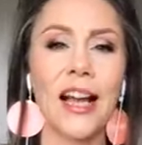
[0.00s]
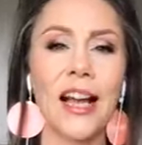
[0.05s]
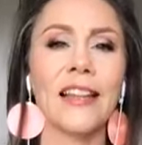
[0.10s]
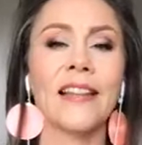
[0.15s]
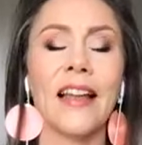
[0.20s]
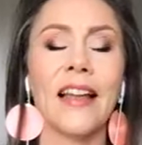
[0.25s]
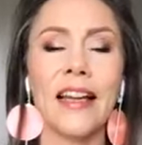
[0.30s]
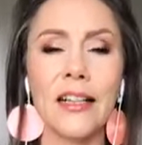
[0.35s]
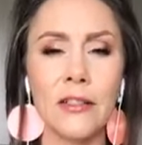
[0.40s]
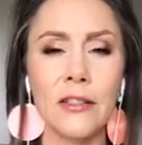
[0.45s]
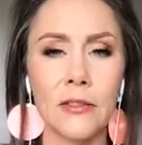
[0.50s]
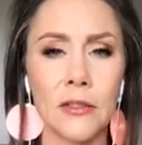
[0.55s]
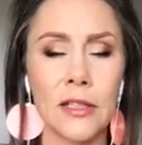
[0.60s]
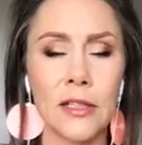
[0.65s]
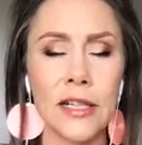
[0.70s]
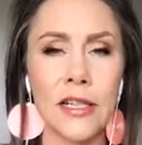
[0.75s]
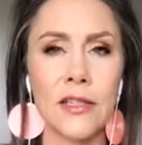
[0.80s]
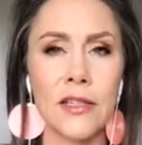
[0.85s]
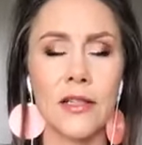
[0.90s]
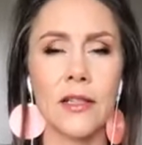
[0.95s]
I like
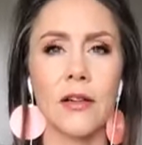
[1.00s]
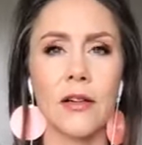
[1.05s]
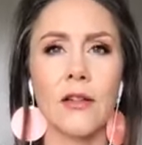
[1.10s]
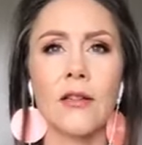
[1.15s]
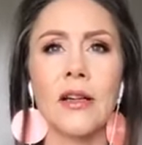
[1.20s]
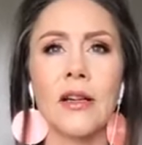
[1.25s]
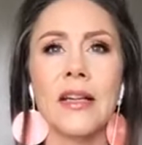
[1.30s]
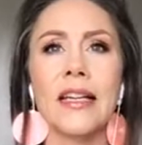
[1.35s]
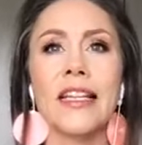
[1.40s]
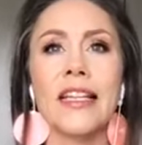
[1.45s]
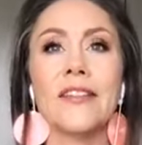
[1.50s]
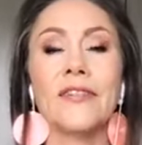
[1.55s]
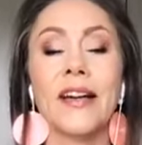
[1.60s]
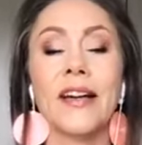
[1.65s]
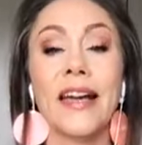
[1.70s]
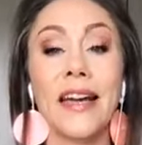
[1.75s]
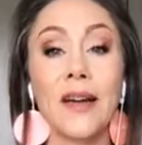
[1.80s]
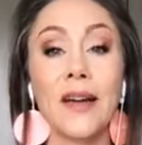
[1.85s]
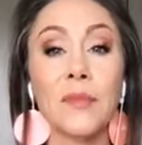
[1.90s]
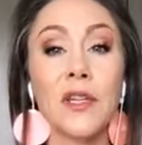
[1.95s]
glory. So if
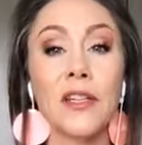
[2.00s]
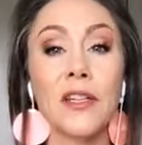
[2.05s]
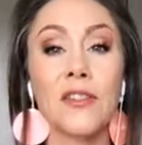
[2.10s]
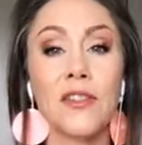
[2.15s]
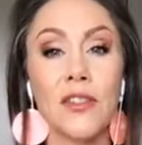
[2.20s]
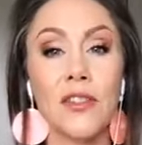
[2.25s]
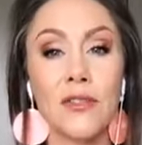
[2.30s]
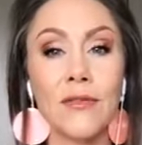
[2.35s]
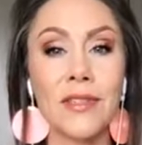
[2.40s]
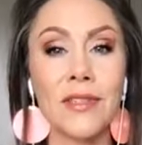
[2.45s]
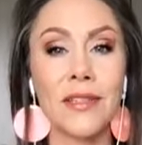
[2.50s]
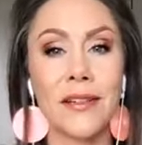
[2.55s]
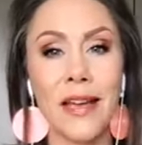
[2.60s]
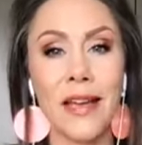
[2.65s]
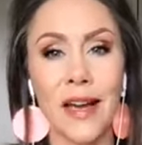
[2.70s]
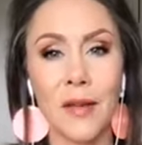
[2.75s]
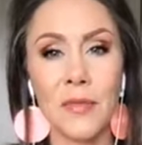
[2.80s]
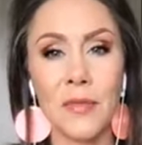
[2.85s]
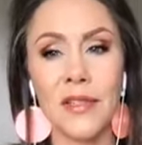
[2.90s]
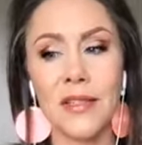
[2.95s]
I am going to choose
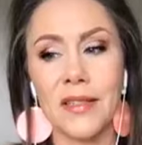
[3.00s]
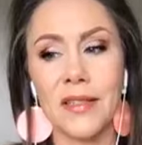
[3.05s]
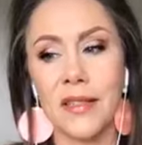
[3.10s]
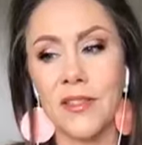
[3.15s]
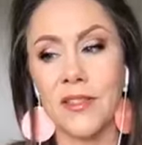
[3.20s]
unhappiness,